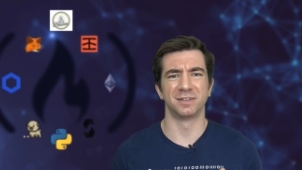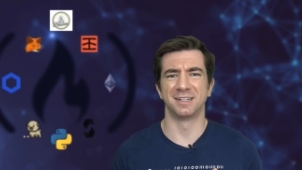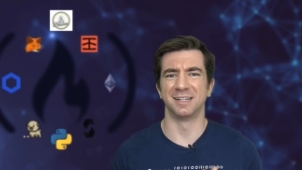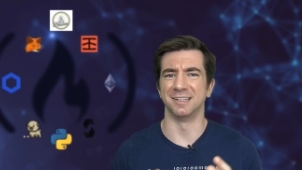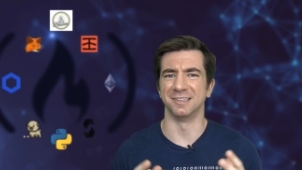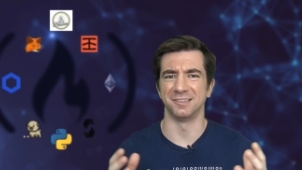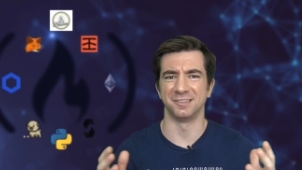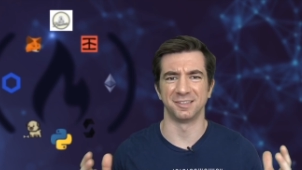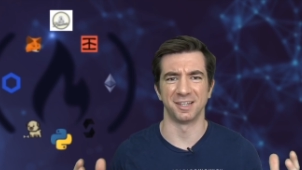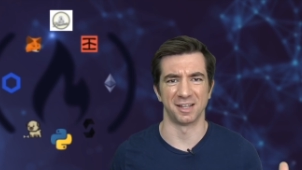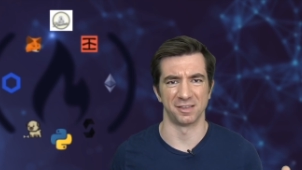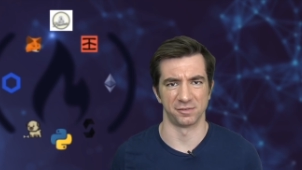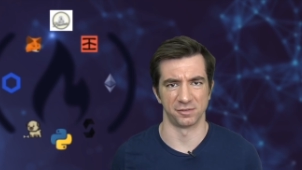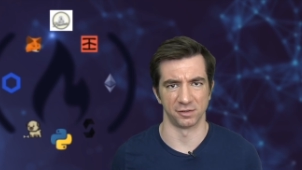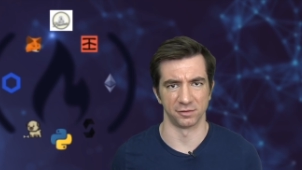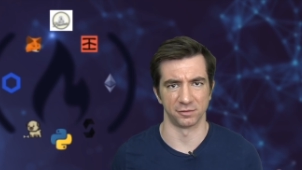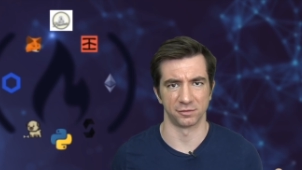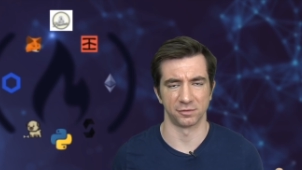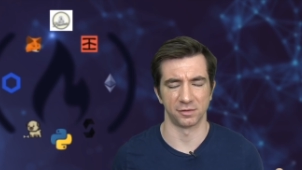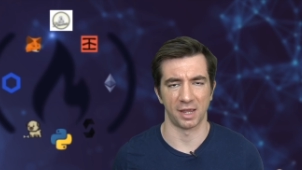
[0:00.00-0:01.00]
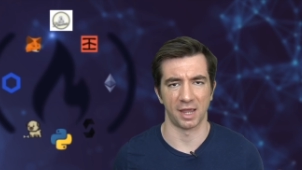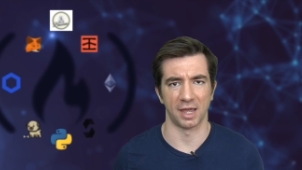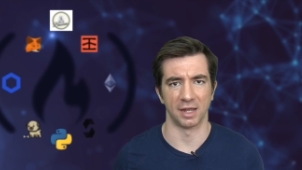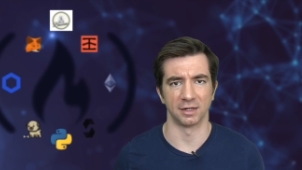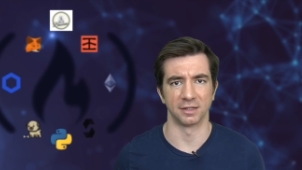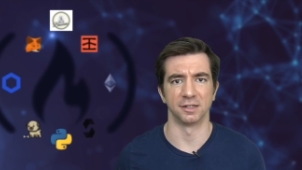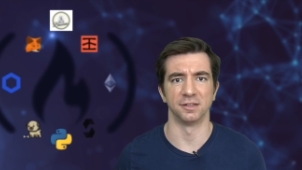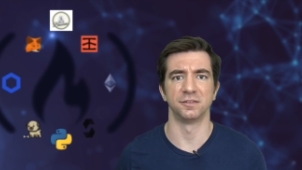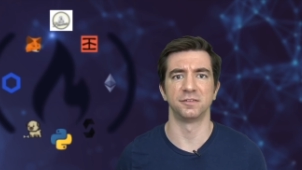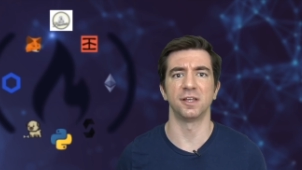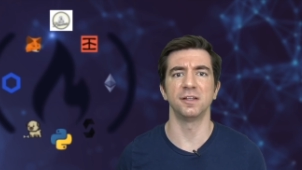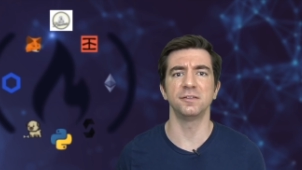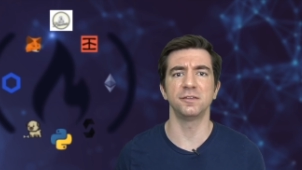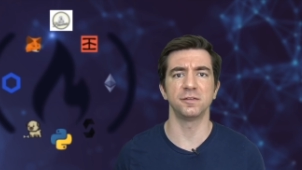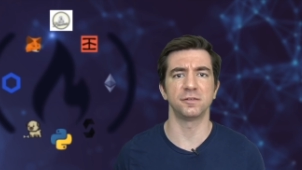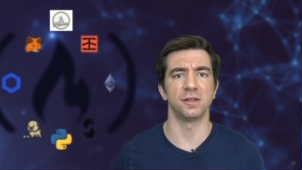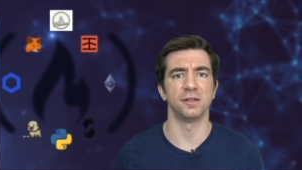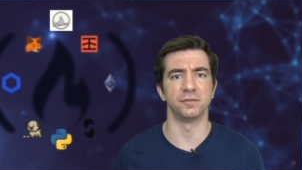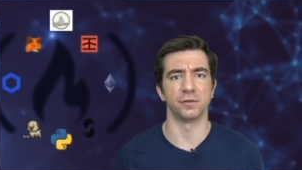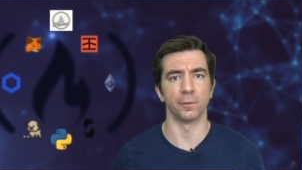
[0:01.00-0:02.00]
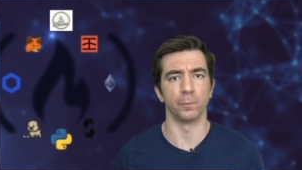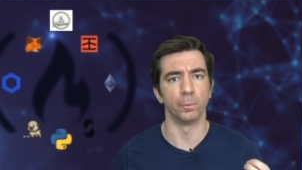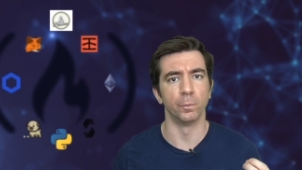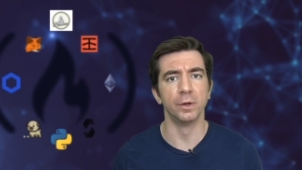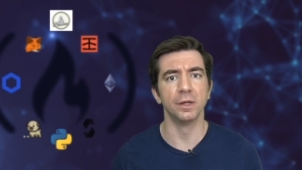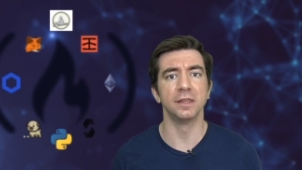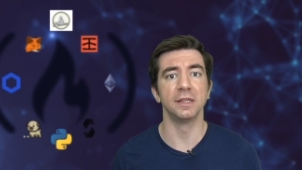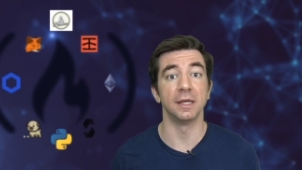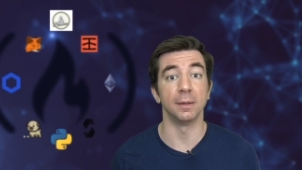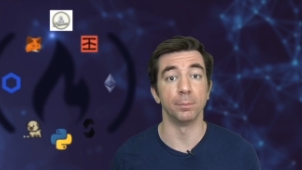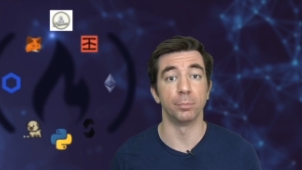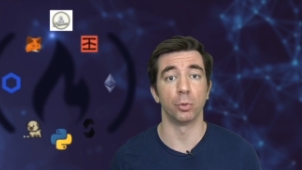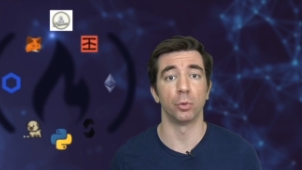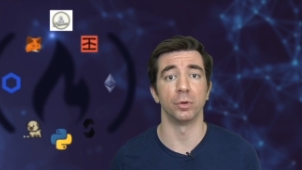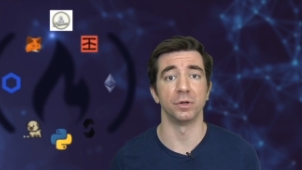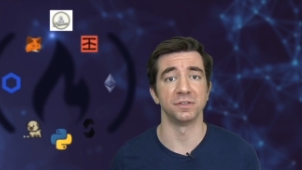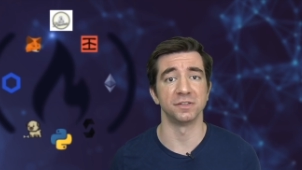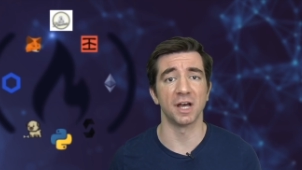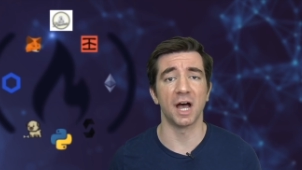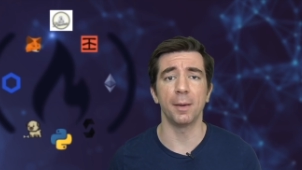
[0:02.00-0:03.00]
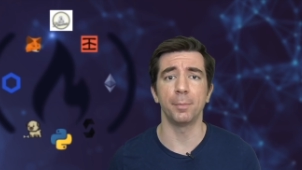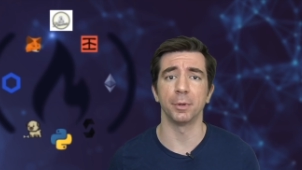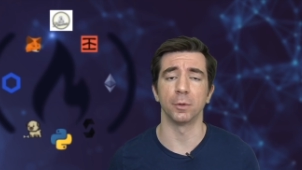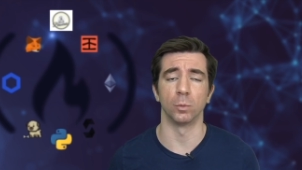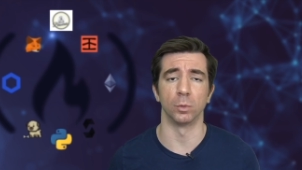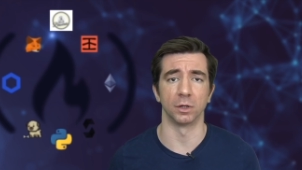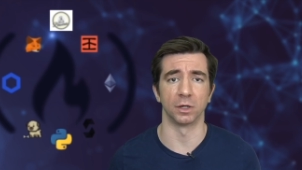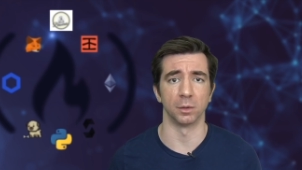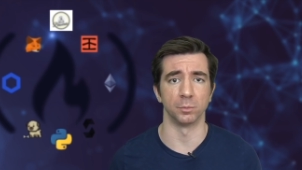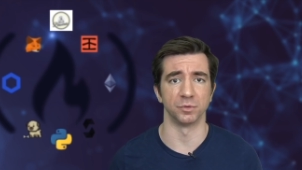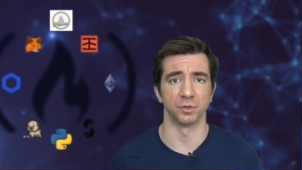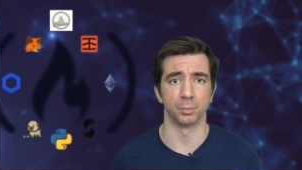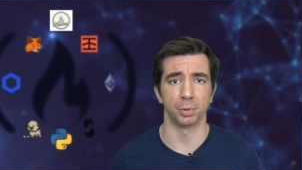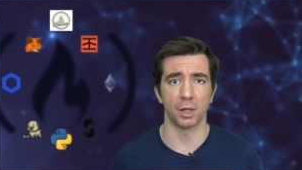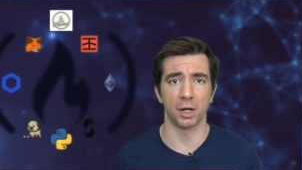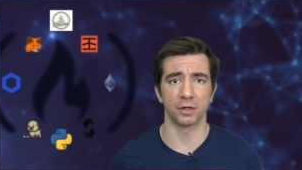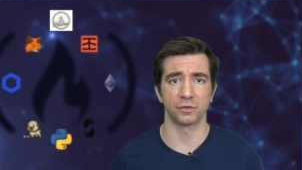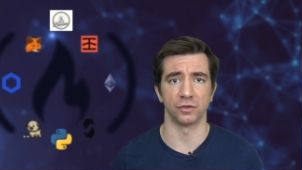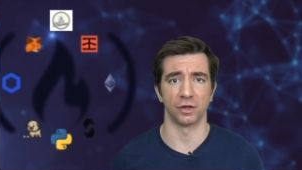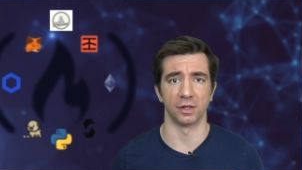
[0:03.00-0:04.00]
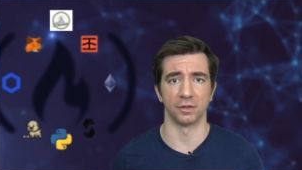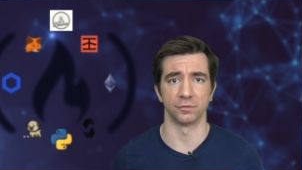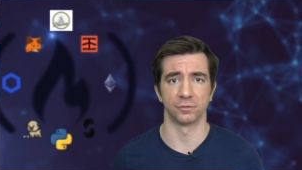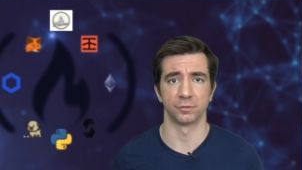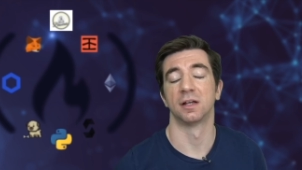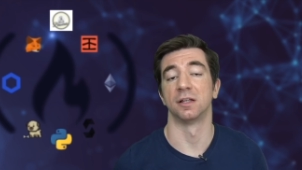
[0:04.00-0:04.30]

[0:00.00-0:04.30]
consensus. And consensus is a really important topic when it comes to blockchains.